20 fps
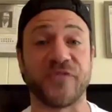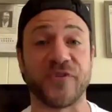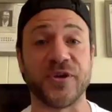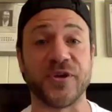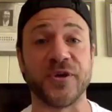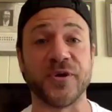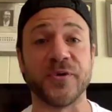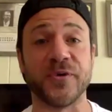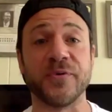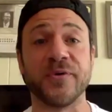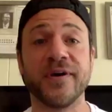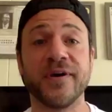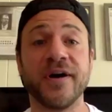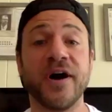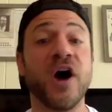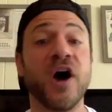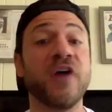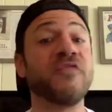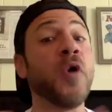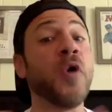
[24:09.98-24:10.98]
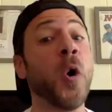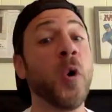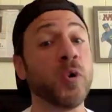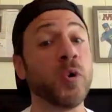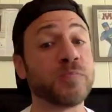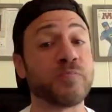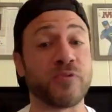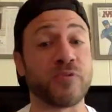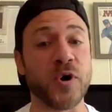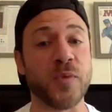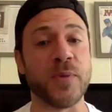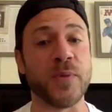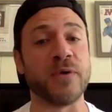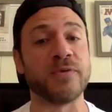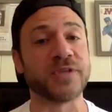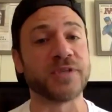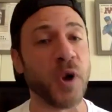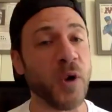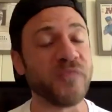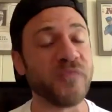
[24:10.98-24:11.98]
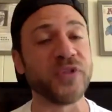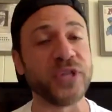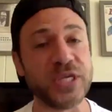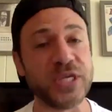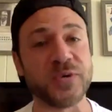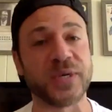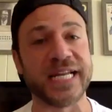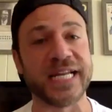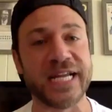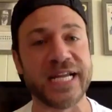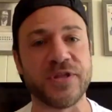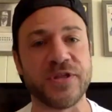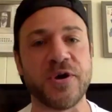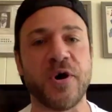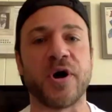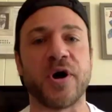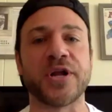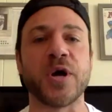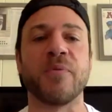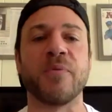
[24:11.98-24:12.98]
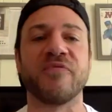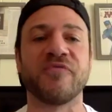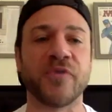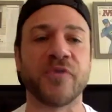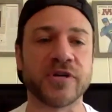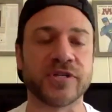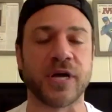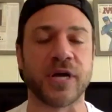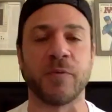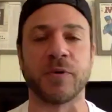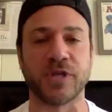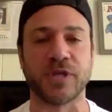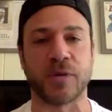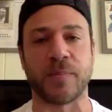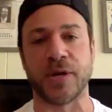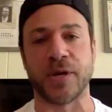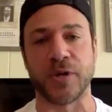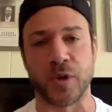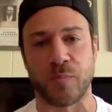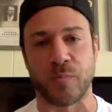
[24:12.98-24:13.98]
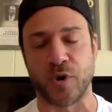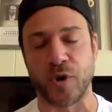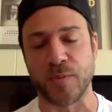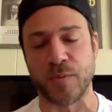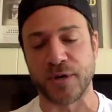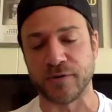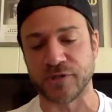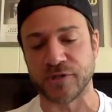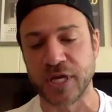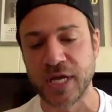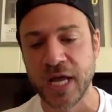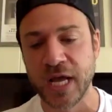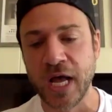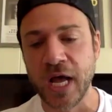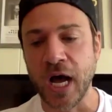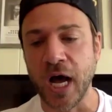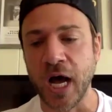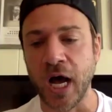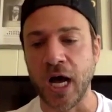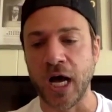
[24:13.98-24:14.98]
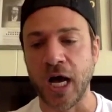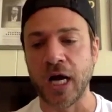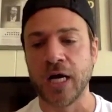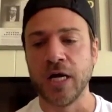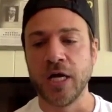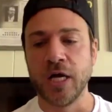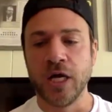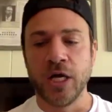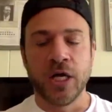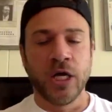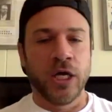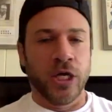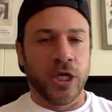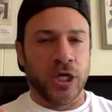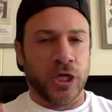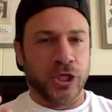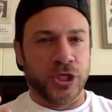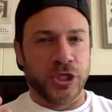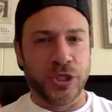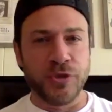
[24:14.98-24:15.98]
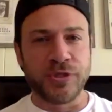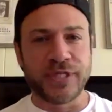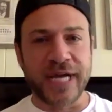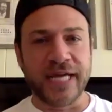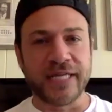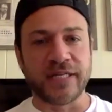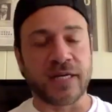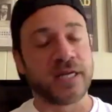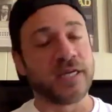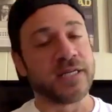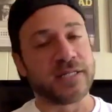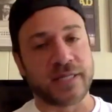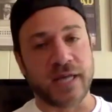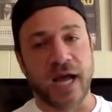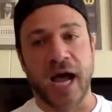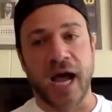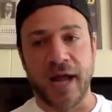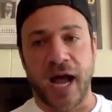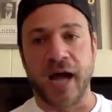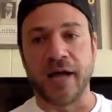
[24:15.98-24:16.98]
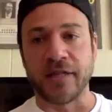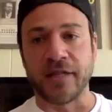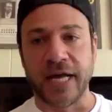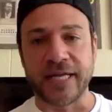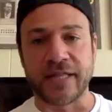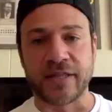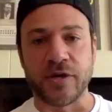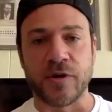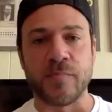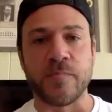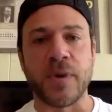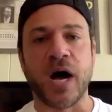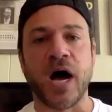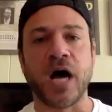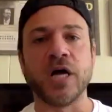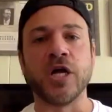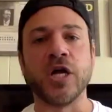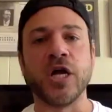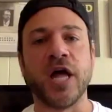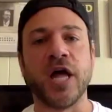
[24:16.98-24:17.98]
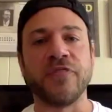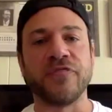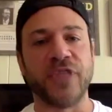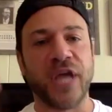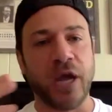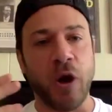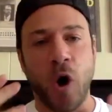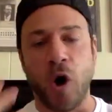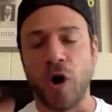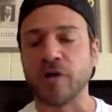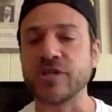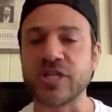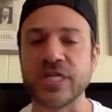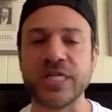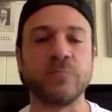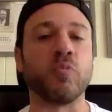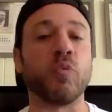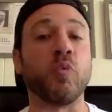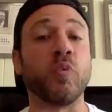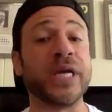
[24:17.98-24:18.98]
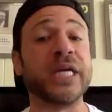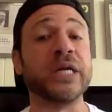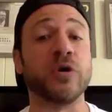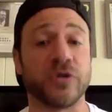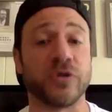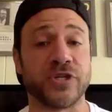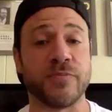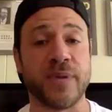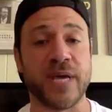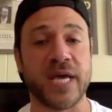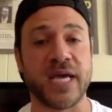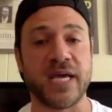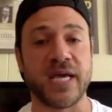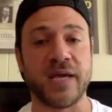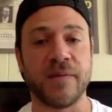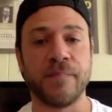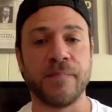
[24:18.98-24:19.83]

you yeah. of old promos. Hopefully you can hear the audio. But first, I want to talk about your promos. Uh, do you tend to because I, I like them? They all seem real to me.